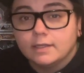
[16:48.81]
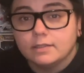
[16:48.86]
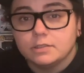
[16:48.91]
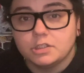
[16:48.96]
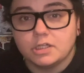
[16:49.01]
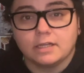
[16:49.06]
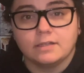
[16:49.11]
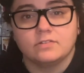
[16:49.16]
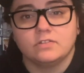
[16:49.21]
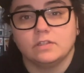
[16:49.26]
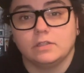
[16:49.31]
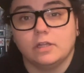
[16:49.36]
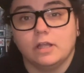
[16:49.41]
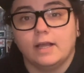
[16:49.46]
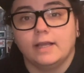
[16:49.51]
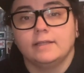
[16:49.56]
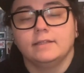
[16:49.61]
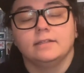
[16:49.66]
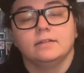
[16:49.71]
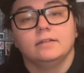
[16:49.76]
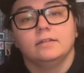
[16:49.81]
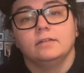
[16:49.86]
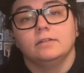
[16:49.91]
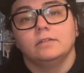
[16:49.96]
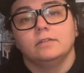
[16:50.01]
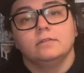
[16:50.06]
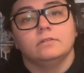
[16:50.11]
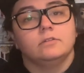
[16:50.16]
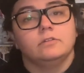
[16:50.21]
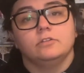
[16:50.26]
chuck us a like,
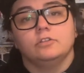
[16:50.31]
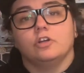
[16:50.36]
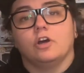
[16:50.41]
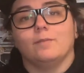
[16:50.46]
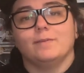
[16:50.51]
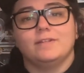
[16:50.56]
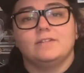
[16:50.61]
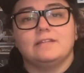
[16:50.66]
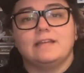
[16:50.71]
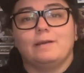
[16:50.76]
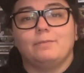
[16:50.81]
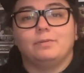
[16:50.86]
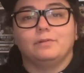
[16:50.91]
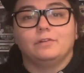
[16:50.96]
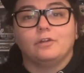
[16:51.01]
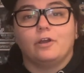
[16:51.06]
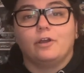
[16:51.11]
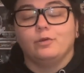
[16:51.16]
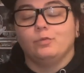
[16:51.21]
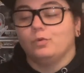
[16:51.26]
comment down below